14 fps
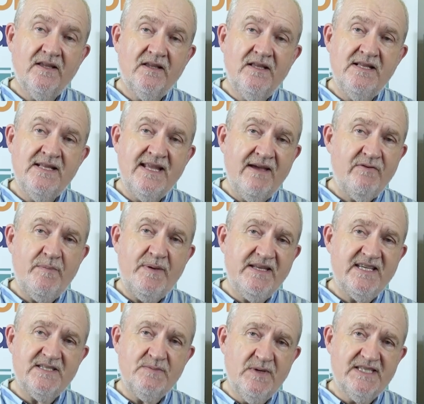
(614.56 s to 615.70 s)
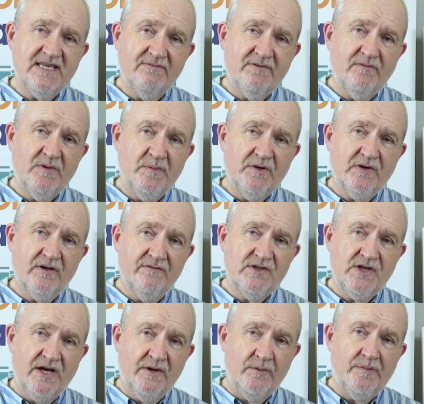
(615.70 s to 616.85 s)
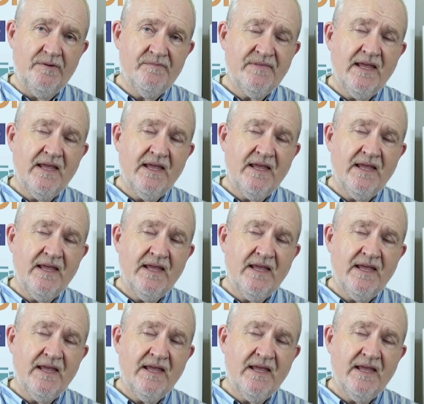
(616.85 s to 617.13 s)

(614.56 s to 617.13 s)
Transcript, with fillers: never be dismissive of the book of Job.